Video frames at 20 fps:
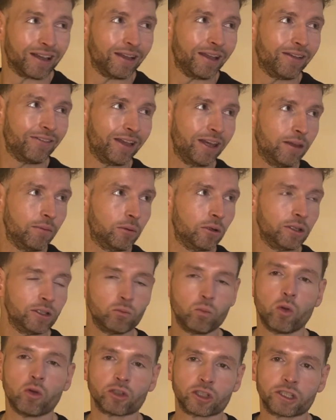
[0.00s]
if anybody
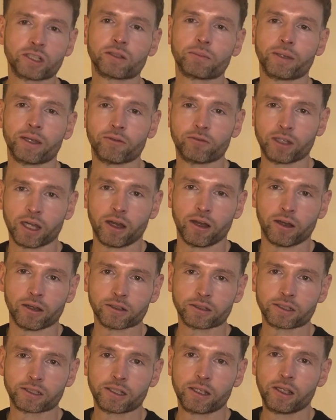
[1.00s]
watches a bit of
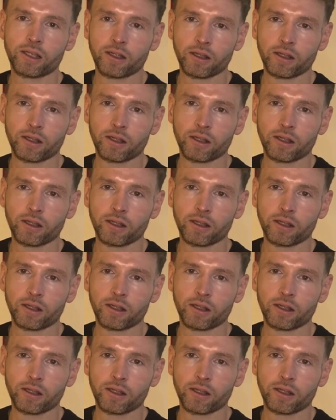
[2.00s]
darts,